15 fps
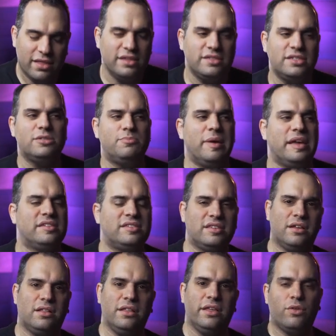This is
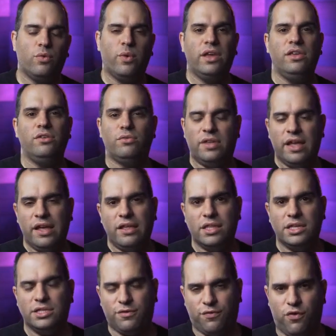basically the way you take
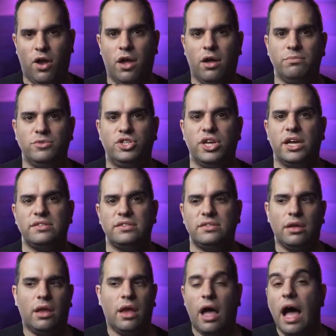this from
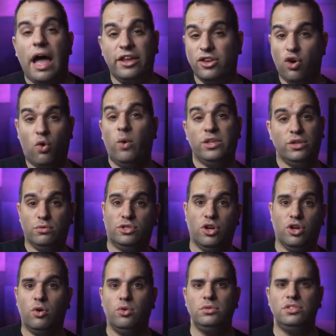just I know what you
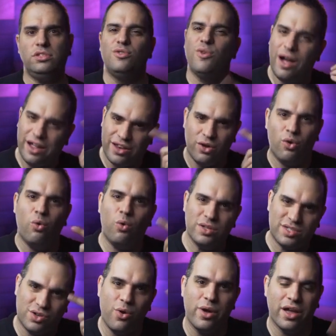chose to I know
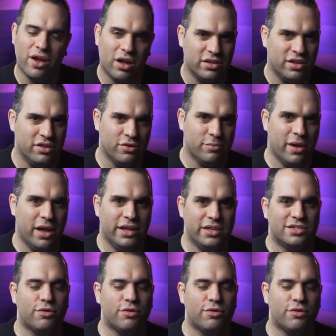what's going on in your mind.